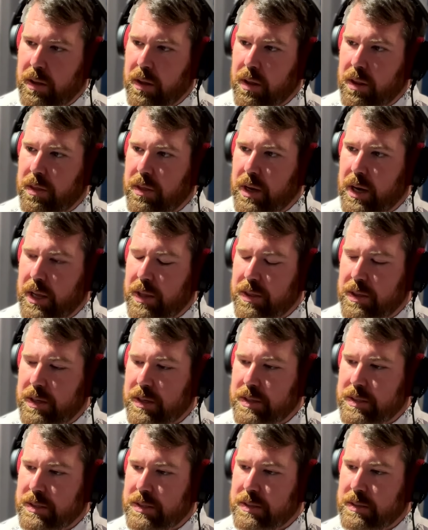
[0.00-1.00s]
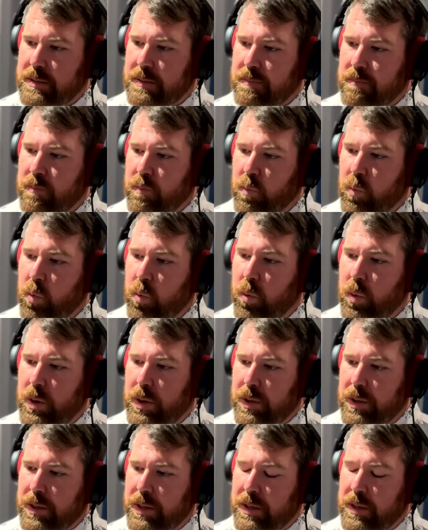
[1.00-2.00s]
that I think
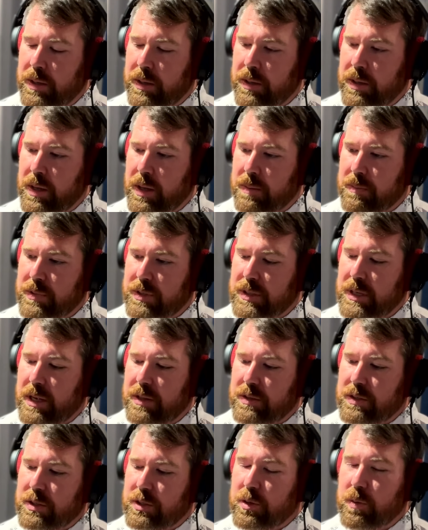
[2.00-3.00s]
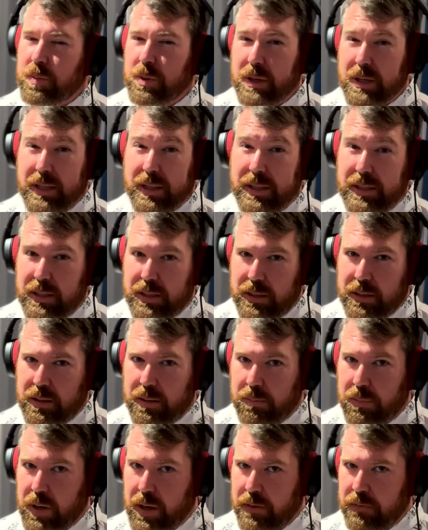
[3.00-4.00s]
really sounds super clean
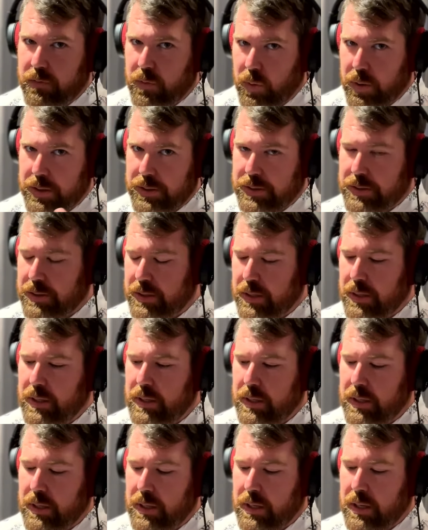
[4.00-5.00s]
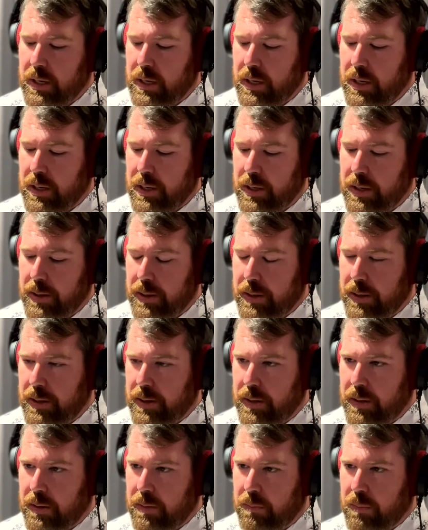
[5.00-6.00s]
on my voice.
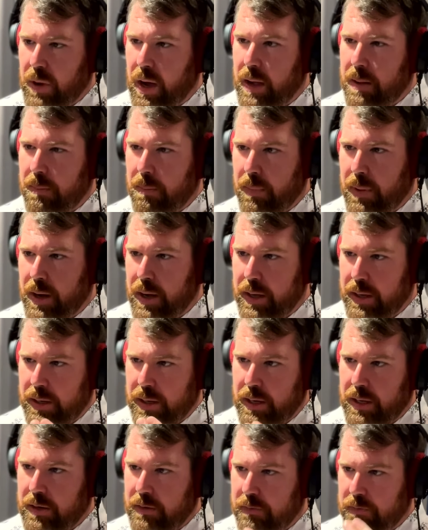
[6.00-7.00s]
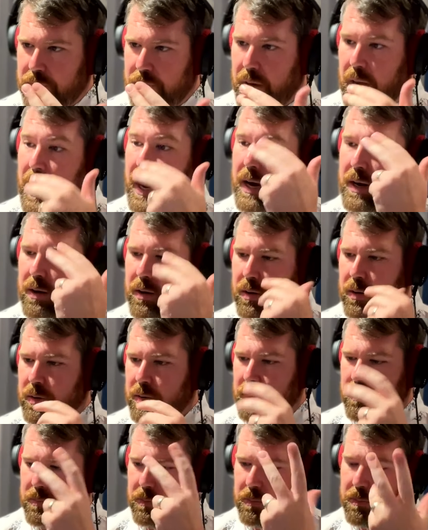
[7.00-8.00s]
my kind of
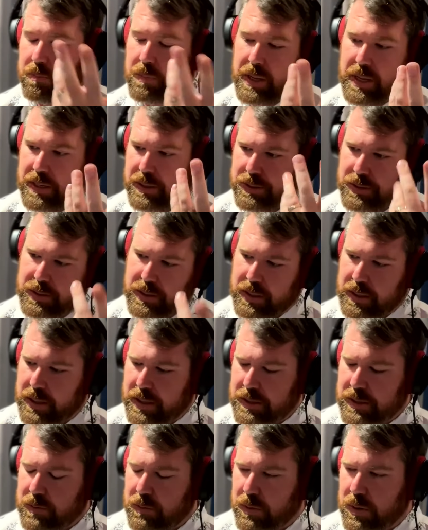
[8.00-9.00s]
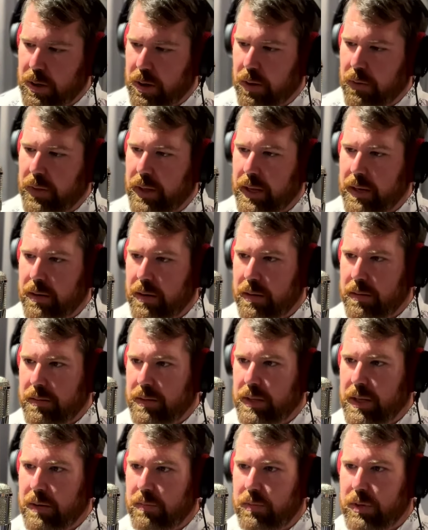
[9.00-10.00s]
higher bass, I guess you would call
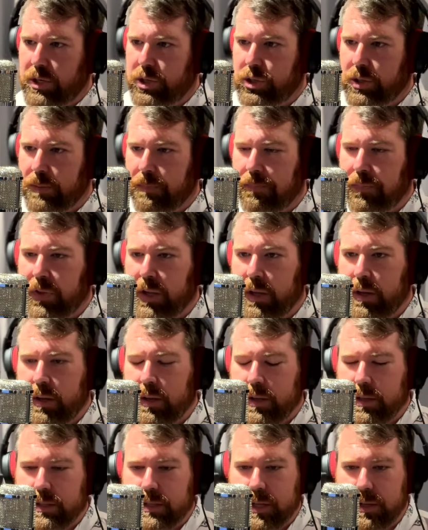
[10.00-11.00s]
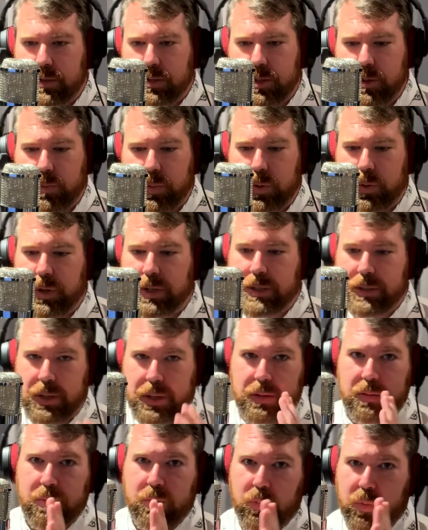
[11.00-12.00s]
that region. Sounds super crisp,
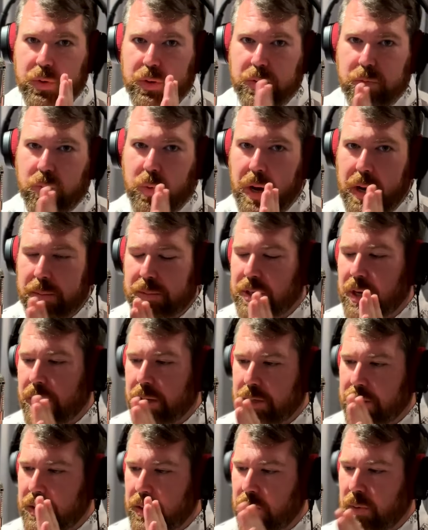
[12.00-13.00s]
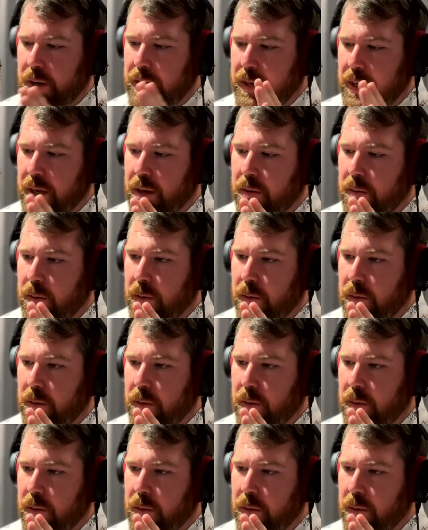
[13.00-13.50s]
like the way I'm talking to you right now.